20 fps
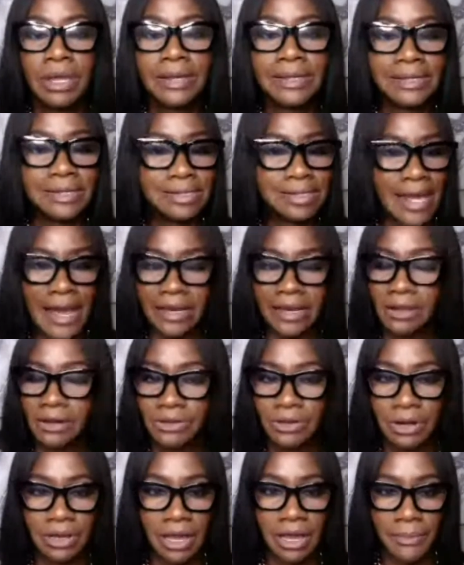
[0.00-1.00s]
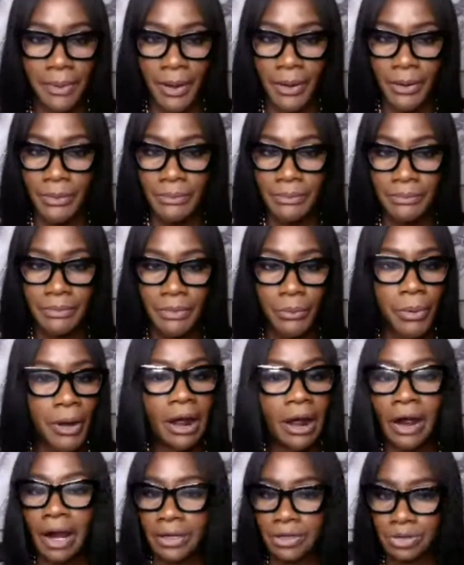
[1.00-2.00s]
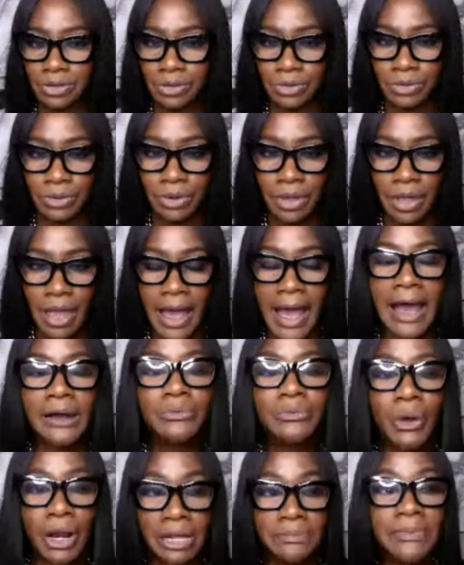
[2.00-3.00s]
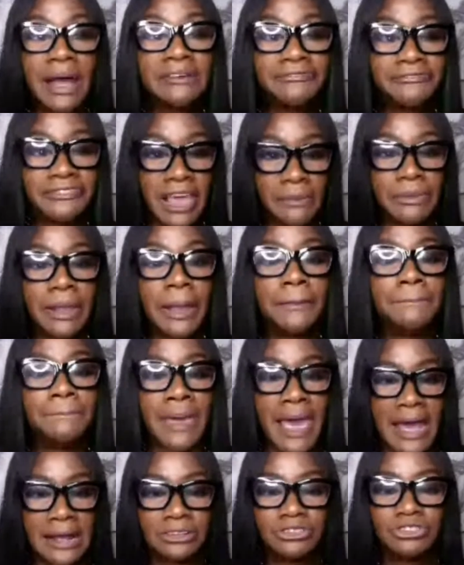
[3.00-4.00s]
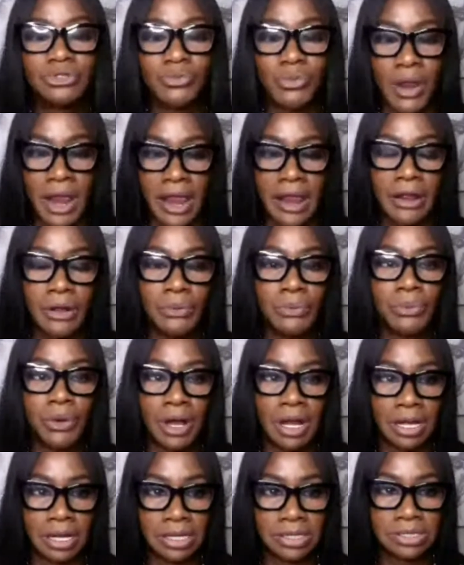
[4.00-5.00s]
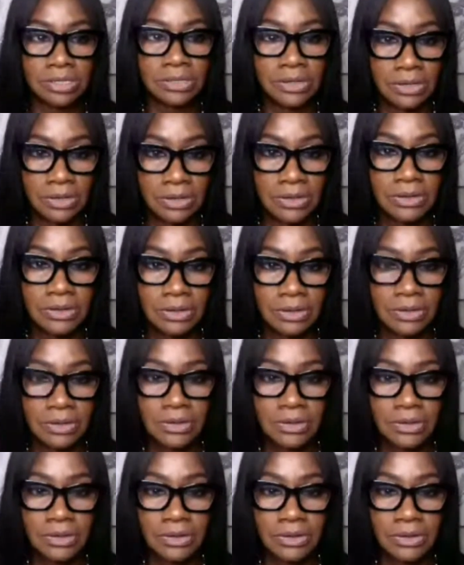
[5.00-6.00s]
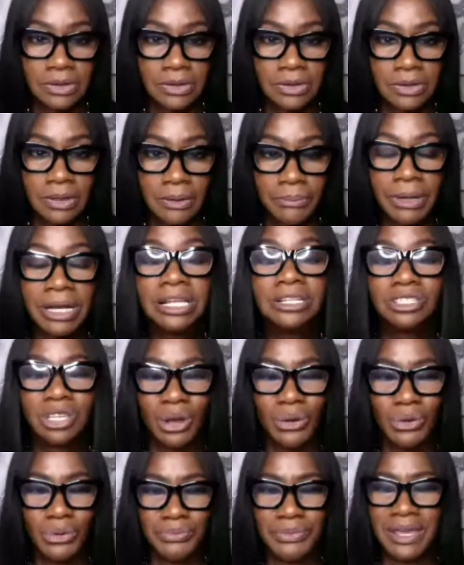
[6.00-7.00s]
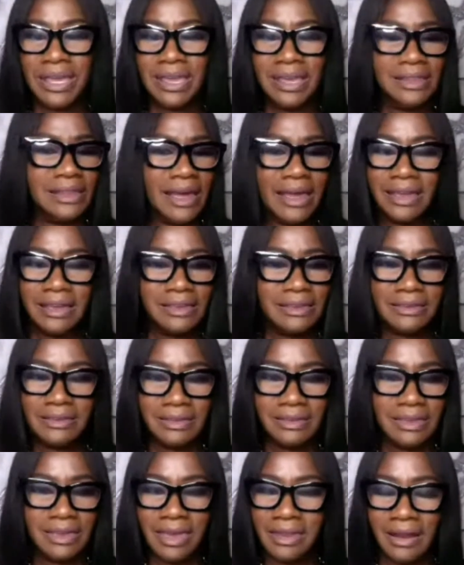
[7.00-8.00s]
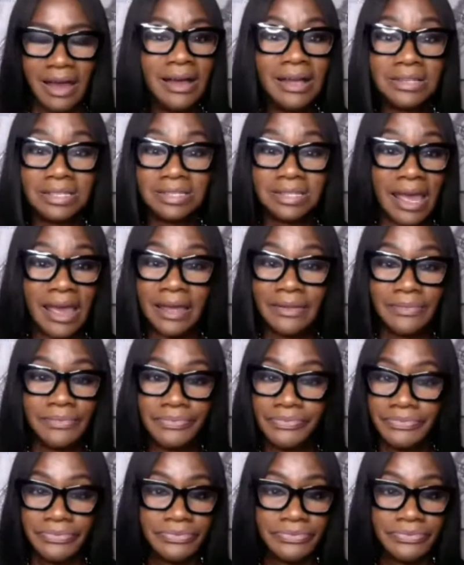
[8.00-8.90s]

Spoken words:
Daddy, are you going to come home? Where are you? I wanted my family back to where it was. But he told me, like, and us, that